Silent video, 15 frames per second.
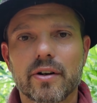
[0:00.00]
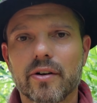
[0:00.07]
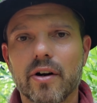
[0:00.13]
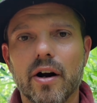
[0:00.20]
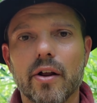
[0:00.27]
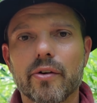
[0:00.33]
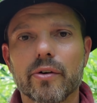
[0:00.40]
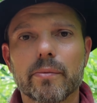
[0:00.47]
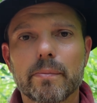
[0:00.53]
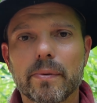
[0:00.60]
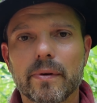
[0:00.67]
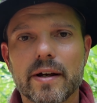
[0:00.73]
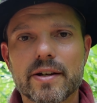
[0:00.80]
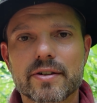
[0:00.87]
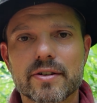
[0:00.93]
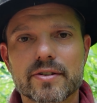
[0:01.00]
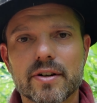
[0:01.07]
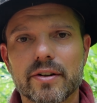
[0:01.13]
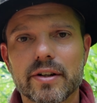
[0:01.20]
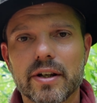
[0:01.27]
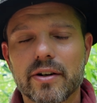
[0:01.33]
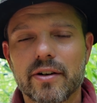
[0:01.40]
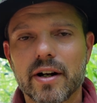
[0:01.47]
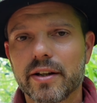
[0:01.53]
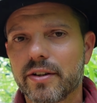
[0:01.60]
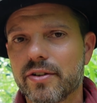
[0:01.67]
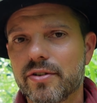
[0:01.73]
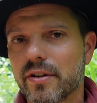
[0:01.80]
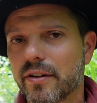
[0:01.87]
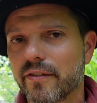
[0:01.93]
There are other places on the internet
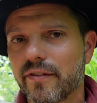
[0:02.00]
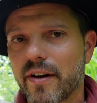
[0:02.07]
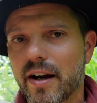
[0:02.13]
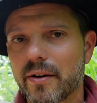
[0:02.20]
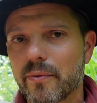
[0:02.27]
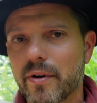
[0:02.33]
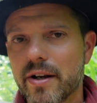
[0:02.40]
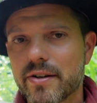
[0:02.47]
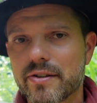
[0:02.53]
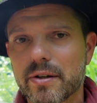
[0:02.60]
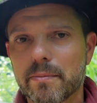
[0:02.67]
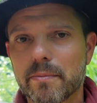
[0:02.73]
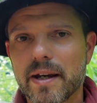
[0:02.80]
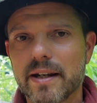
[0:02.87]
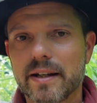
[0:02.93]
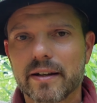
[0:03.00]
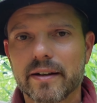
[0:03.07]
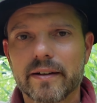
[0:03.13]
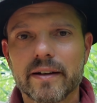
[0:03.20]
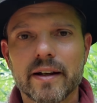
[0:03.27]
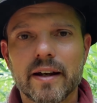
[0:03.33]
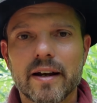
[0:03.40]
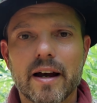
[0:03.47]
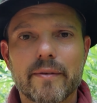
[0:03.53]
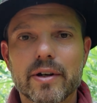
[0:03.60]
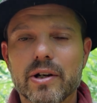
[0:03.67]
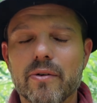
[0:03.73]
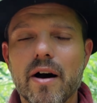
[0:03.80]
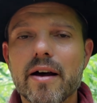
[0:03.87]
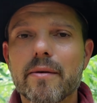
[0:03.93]
that you can find ways to make it. I mean,
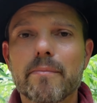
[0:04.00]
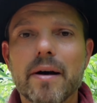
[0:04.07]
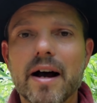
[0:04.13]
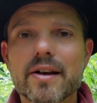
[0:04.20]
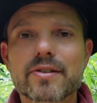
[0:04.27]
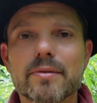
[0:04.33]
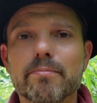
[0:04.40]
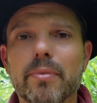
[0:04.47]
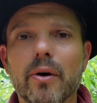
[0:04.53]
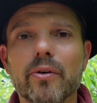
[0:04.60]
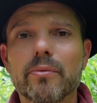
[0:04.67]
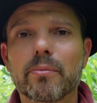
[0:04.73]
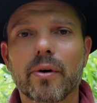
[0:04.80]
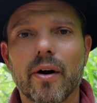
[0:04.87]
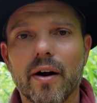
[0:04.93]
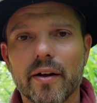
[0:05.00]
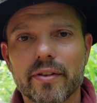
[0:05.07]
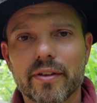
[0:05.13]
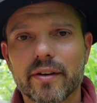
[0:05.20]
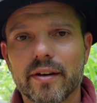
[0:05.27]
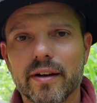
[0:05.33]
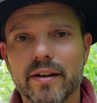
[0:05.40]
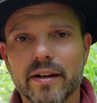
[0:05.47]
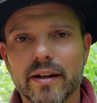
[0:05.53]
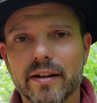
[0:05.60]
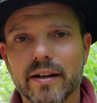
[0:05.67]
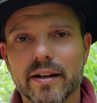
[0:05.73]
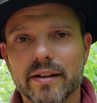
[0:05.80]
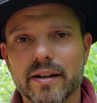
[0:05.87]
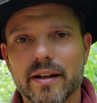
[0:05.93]
go out and buy some bone broth and,
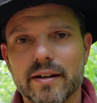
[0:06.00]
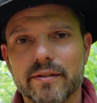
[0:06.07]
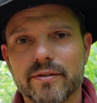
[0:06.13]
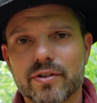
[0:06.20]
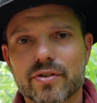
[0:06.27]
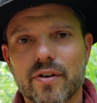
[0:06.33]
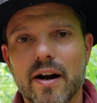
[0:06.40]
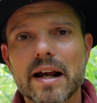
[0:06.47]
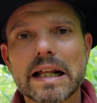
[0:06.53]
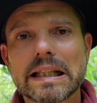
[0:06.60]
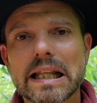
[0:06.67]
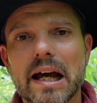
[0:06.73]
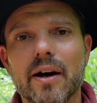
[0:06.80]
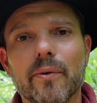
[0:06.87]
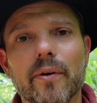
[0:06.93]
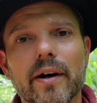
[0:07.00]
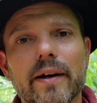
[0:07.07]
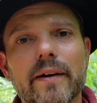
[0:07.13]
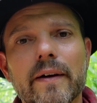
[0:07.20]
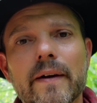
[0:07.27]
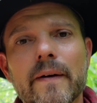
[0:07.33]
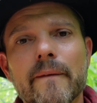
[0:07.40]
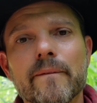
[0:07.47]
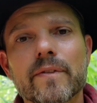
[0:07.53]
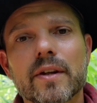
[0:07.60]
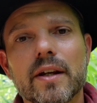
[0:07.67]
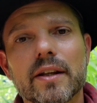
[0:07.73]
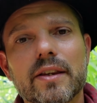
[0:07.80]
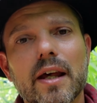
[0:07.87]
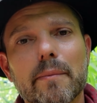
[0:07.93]
and, and, and try it that way.
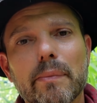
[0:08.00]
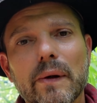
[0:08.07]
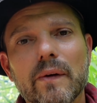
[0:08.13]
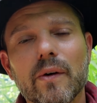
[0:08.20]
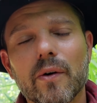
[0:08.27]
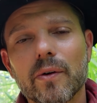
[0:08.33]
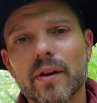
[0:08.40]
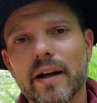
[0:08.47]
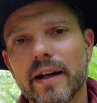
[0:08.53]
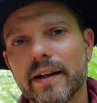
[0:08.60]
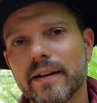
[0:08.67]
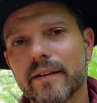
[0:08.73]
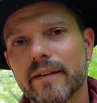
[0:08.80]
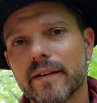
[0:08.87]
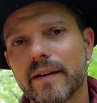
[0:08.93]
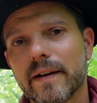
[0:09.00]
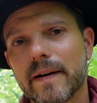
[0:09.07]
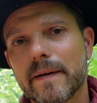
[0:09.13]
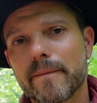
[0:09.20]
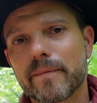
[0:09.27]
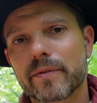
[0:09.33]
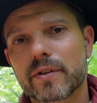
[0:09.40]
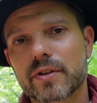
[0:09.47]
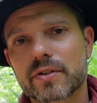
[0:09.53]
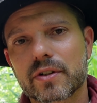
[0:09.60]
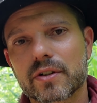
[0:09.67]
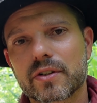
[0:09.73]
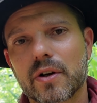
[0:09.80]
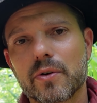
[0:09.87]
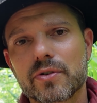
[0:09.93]
Get that pinole, um, just
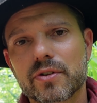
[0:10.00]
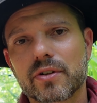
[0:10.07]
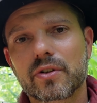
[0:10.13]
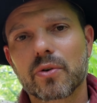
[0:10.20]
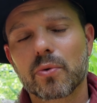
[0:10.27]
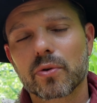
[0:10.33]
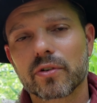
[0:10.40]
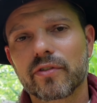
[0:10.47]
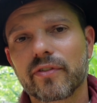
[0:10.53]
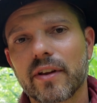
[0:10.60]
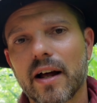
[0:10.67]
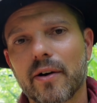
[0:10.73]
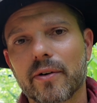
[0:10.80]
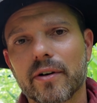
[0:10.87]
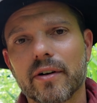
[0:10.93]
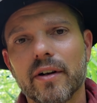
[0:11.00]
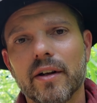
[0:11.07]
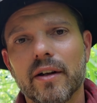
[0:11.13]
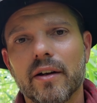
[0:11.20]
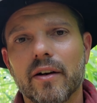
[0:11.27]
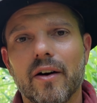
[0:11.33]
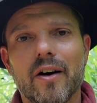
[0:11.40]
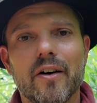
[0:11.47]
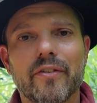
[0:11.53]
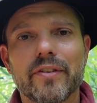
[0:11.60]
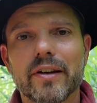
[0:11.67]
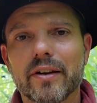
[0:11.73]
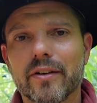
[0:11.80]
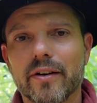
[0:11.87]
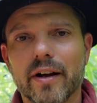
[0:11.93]
a toasted corn flour, off
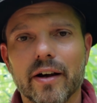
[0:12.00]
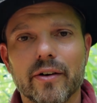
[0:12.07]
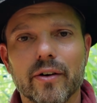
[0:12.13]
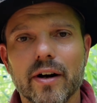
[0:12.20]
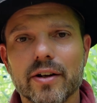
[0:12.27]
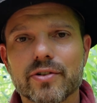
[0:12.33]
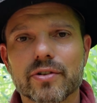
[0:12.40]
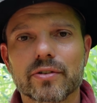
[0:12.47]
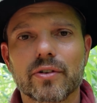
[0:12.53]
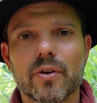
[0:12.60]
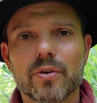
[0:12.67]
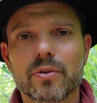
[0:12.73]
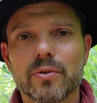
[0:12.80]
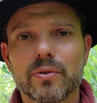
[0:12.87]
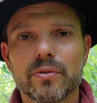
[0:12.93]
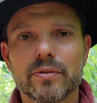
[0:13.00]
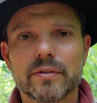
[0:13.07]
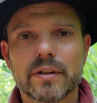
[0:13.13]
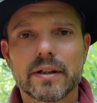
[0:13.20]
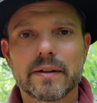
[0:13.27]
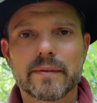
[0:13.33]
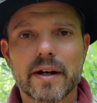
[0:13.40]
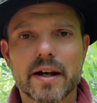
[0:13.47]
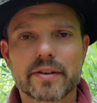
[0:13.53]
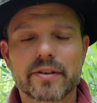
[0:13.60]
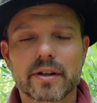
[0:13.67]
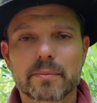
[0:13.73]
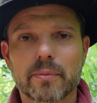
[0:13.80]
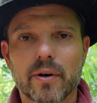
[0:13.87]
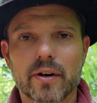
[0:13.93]
the internet or at your local um,
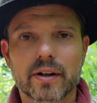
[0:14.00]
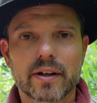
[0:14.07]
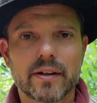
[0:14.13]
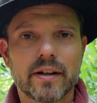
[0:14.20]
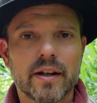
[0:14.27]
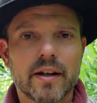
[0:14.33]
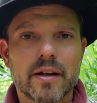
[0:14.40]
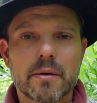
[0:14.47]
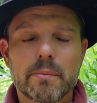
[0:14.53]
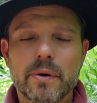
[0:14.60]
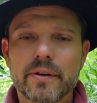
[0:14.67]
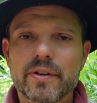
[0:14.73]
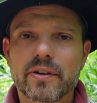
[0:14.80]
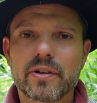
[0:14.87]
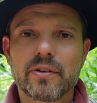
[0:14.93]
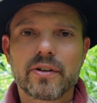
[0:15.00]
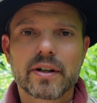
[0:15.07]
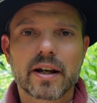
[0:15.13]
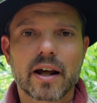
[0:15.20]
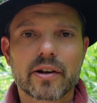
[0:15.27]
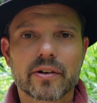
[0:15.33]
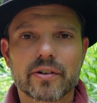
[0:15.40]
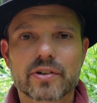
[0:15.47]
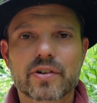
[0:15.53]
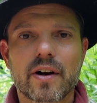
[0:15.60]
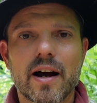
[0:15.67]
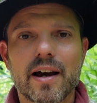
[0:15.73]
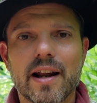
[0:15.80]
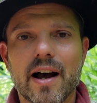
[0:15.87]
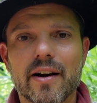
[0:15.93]
ethnic market. Put the two together and
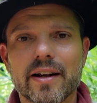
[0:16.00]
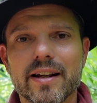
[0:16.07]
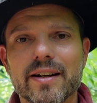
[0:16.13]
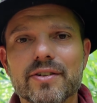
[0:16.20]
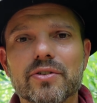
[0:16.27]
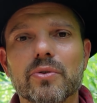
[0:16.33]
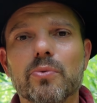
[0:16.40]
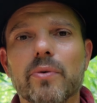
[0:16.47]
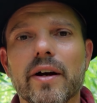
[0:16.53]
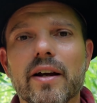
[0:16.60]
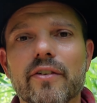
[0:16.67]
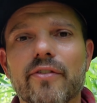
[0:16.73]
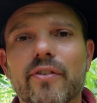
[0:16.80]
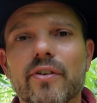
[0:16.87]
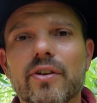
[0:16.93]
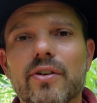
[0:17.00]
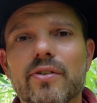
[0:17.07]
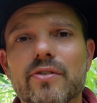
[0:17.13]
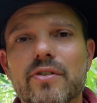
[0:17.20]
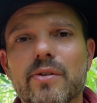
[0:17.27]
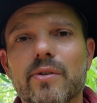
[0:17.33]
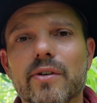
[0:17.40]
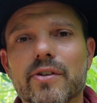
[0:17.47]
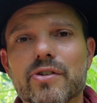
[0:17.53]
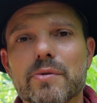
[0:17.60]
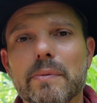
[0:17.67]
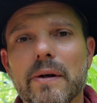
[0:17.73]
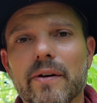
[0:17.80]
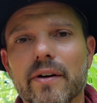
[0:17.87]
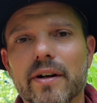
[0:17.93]
try it out. It is a way for you to
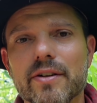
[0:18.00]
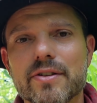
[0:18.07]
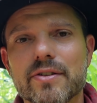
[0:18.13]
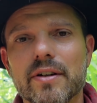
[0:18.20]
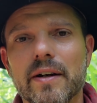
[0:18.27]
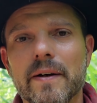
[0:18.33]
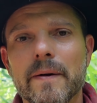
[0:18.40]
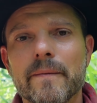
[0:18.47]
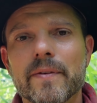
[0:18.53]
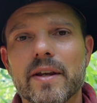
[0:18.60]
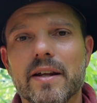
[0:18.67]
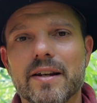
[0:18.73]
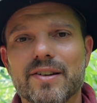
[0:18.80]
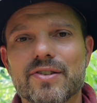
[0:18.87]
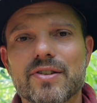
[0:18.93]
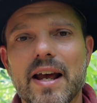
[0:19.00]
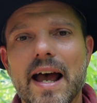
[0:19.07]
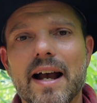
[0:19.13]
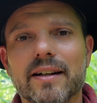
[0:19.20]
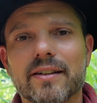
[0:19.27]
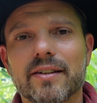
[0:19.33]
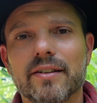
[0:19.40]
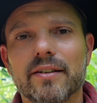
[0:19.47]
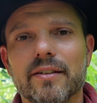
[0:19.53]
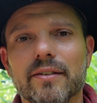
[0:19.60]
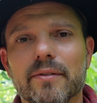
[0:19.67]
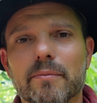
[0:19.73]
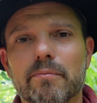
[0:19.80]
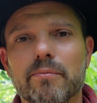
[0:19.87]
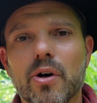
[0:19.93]
experience an exact
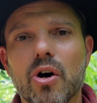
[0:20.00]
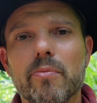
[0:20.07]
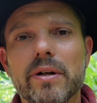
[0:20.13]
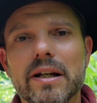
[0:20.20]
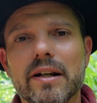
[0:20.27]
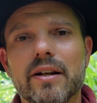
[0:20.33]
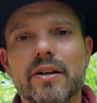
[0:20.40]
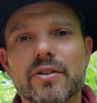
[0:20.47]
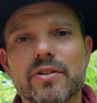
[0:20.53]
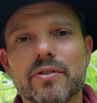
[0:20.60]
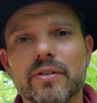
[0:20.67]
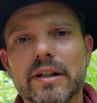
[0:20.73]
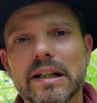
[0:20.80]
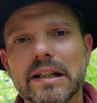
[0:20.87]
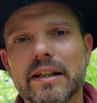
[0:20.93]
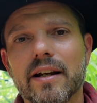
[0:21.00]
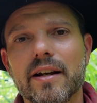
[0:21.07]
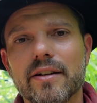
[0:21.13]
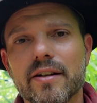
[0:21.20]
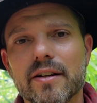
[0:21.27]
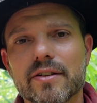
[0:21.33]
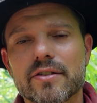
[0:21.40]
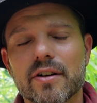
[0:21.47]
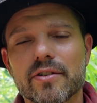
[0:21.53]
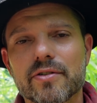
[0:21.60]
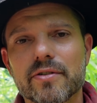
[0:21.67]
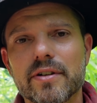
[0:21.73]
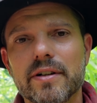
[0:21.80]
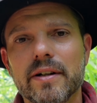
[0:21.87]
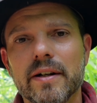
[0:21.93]
moment in history in the 18th
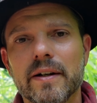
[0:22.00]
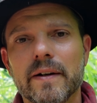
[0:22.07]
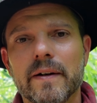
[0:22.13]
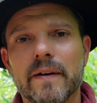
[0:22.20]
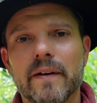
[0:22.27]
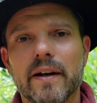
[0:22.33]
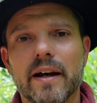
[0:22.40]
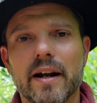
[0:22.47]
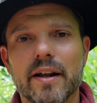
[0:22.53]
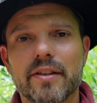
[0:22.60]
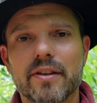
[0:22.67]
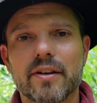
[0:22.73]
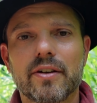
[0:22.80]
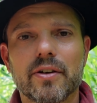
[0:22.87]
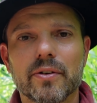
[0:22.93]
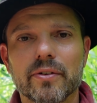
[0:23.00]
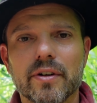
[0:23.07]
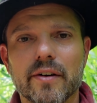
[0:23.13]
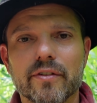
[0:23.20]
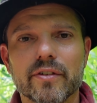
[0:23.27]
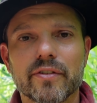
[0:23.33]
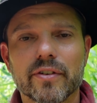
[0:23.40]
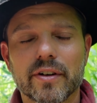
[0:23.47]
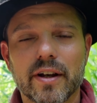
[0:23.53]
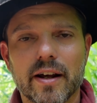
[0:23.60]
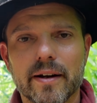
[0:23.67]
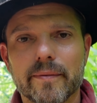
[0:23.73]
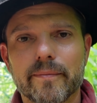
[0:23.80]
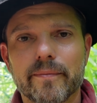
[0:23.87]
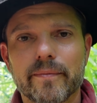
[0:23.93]
century, and I think you'll never
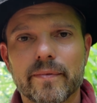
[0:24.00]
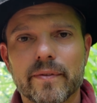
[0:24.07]
forget it.